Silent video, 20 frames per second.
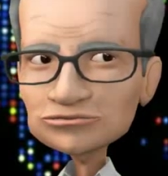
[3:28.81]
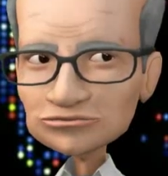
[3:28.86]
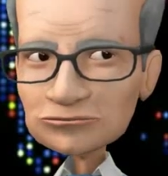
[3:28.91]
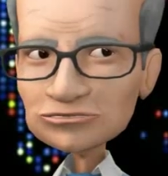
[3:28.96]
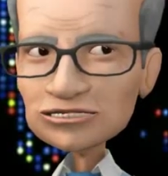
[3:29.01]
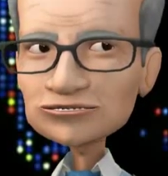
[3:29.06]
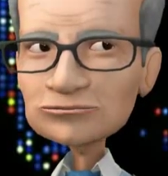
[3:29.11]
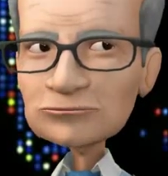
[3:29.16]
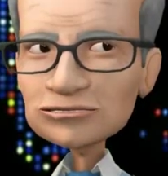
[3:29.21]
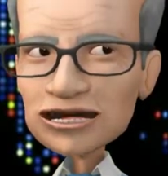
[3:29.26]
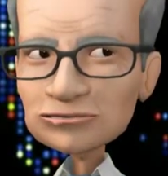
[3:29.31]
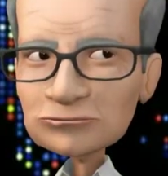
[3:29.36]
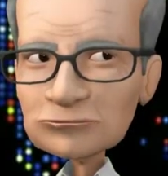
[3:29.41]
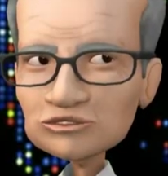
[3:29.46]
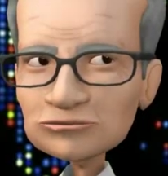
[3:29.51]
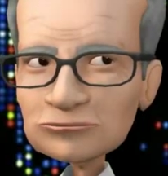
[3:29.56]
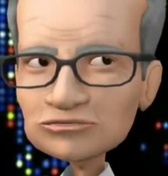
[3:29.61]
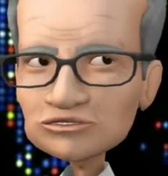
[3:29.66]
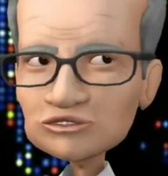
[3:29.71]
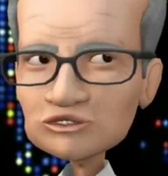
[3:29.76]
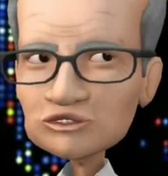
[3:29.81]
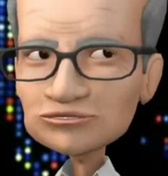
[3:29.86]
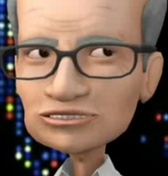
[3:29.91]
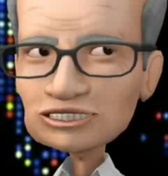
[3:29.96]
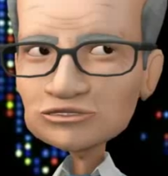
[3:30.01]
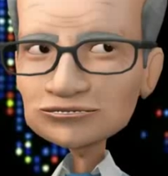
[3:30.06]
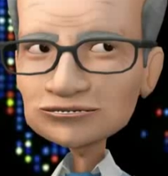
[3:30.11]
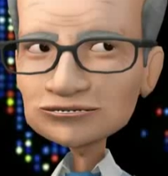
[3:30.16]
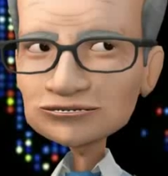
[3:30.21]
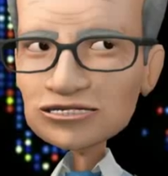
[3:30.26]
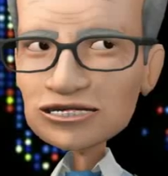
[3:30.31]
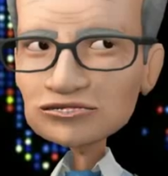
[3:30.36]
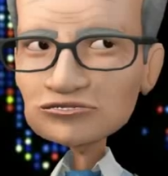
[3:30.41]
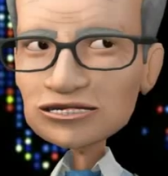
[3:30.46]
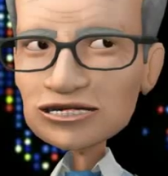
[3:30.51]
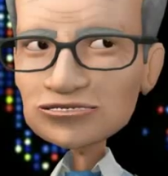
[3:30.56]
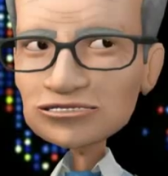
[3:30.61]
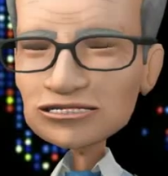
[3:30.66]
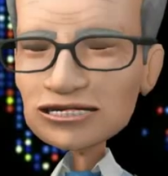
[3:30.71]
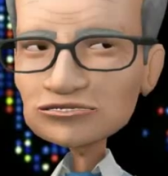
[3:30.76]
But my poop chute could
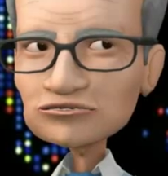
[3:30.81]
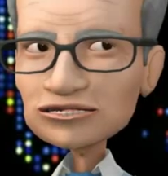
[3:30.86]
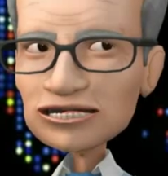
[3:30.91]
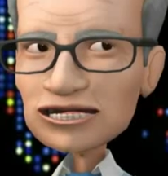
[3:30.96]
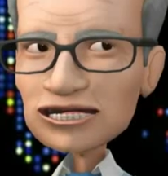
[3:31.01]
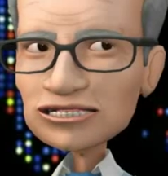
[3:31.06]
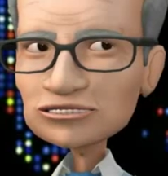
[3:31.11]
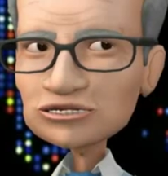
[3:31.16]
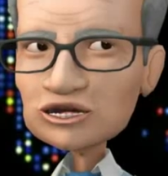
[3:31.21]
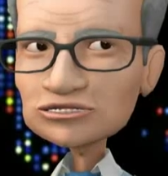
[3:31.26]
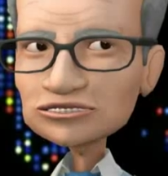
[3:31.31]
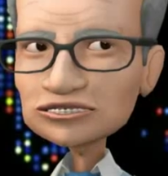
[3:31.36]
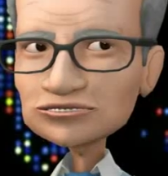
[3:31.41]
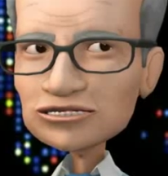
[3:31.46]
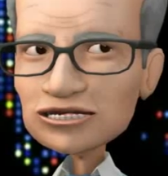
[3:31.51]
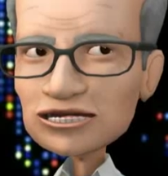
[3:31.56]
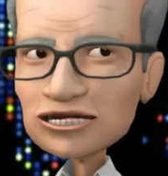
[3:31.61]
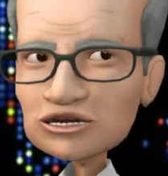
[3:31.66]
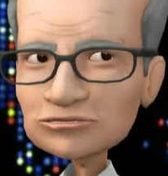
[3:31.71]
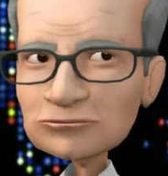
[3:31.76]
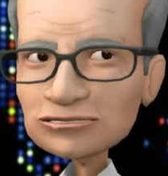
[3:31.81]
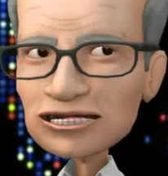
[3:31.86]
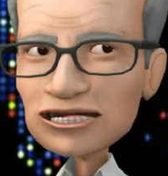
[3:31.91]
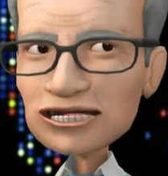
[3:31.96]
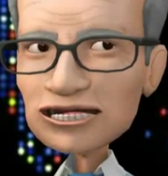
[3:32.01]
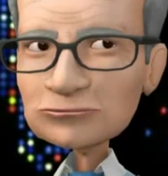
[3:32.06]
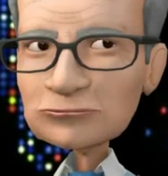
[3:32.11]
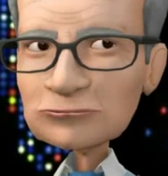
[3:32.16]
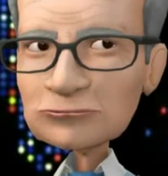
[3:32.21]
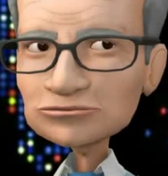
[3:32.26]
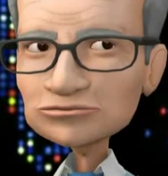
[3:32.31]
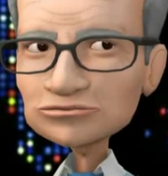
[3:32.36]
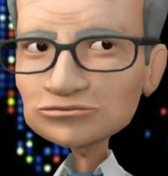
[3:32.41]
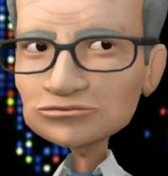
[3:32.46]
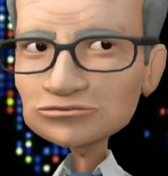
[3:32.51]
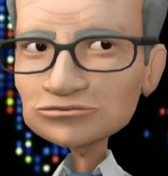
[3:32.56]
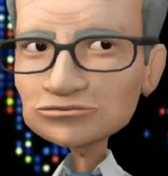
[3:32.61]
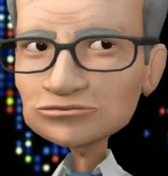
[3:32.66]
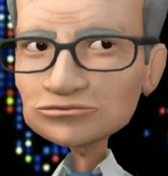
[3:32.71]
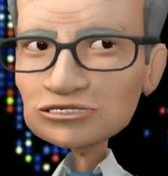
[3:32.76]
definitely feel her stare beam.
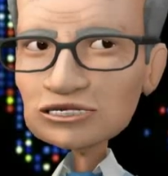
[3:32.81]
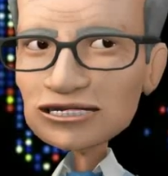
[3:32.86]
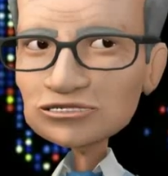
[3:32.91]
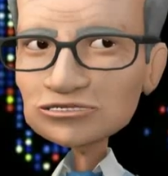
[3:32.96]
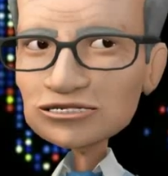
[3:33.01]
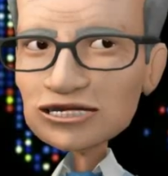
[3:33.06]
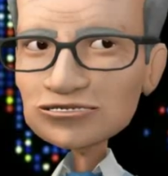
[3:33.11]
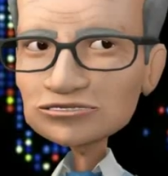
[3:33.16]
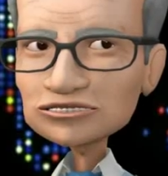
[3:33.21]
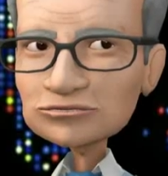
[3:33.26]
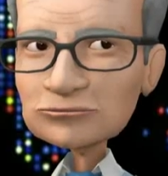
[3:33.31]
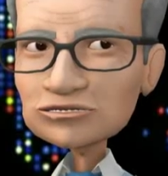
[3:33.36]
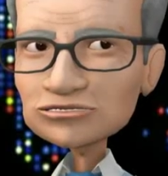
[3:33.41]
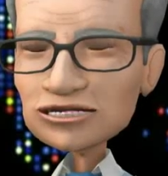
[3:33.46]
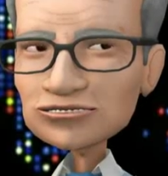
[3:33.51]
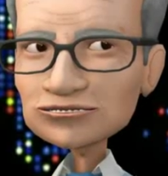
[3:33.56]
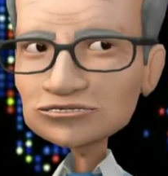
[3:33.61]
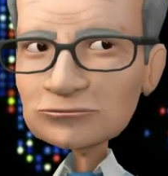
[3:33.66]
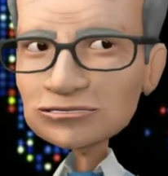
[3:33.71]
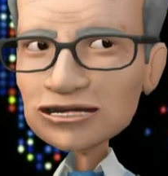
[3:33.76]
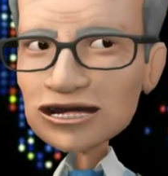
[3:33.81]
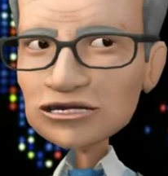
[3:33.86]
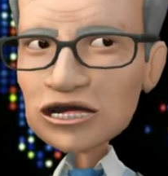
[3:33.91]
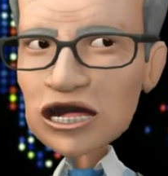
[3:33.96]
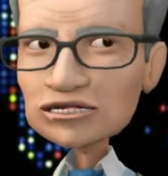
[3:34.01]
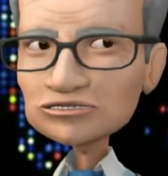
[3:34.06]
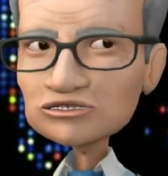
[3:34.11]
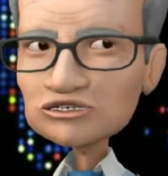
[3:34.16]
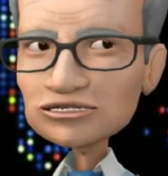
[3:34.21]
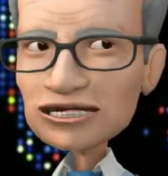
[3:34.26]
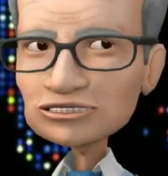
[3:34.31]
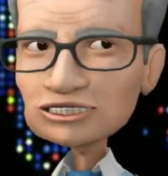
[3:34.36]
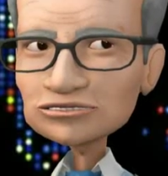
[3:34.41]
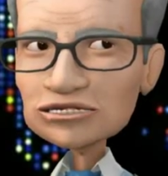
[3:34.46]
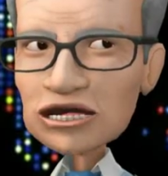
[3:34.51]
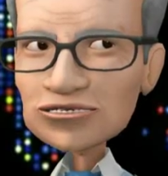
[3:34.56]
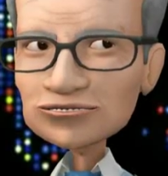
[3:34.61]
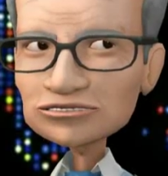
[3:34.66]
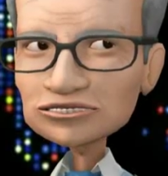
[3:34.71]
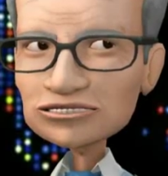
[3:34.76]
He then spreads my ass
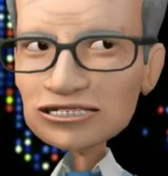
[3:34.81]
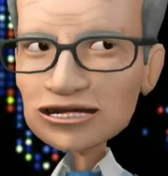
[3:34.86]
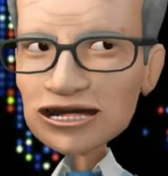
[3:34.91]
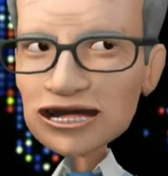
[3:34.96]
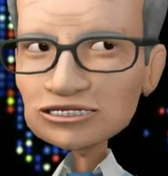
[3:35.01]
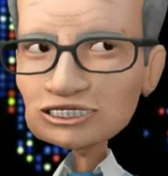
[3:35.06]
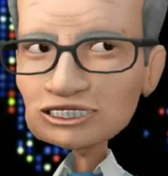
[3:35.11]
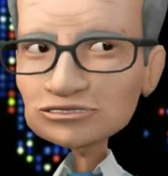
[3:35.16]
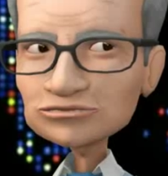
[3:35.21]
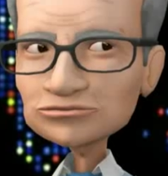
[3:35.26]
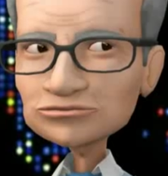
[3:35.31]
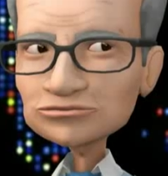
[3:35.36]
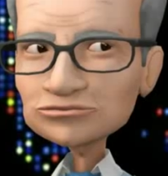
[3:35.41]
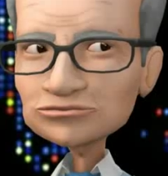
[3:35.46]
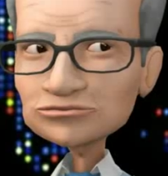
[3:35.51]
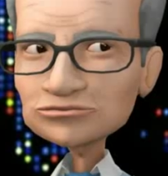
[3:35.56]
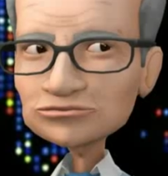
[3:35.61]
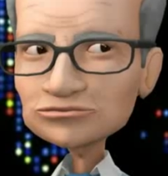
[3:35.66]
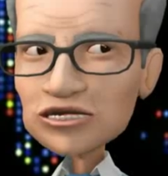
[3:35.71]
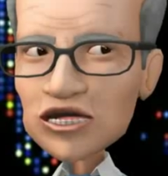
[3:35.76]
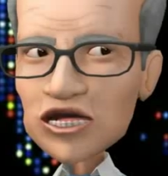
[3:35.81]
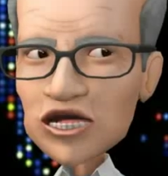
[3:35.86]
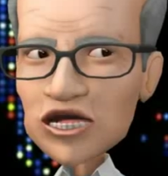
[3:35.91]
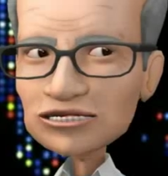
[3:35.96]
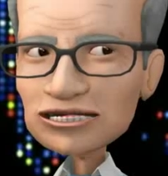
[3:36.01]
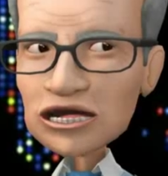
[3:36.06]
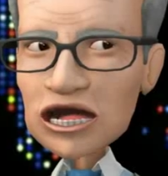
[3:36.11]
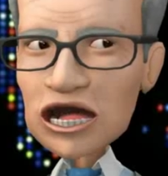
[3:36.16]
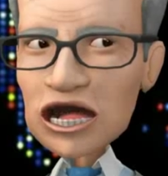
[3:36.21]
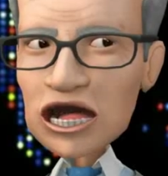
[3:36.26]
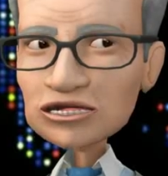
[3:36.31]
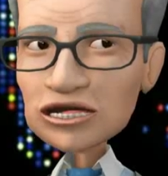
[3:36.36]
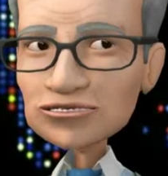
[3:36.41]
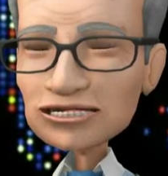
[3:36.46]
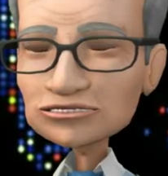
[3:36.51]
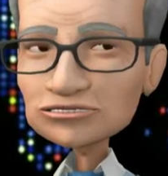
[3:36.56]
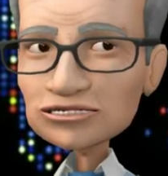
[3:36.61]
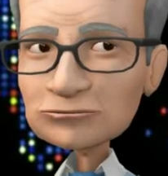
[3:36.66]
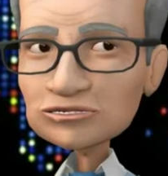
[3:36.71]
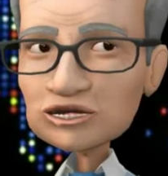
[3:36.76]
cheeks and is like, "Oh yeah,
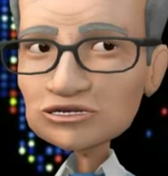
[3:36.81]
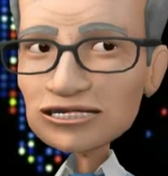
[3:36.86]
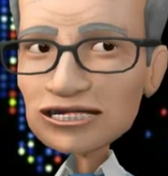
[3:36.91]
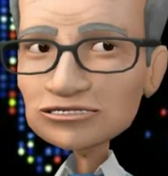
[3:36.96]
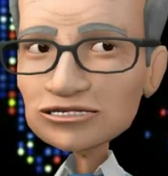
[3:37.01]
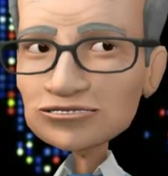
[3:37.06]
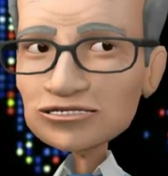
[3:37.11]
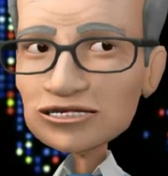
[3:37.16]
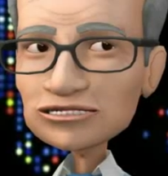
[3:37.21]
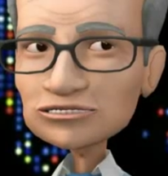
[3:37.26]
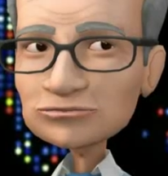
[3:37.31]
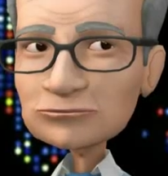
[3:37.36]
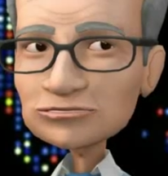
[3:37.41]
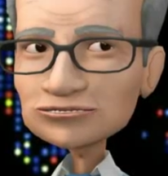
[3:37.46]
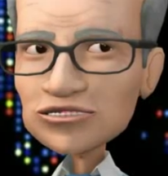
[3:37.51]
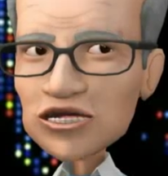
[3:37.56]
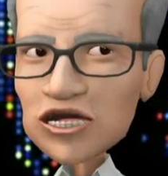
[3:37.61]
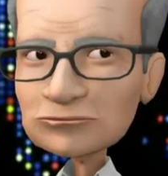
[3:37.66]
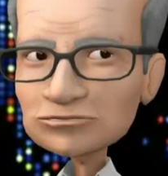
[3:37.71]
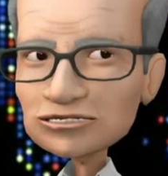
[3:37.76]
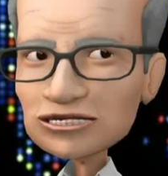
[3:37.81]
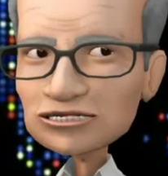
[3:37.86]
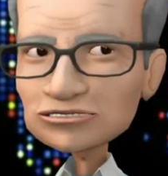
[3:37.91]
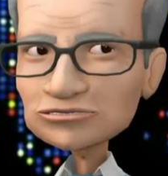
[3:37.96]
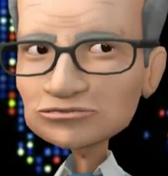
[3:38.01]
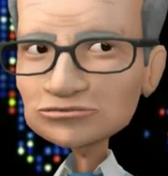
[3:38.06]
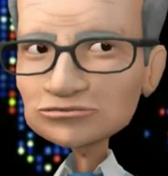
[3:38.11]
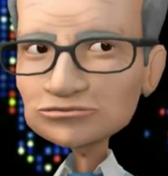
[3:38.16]
that is a perianal hematoma."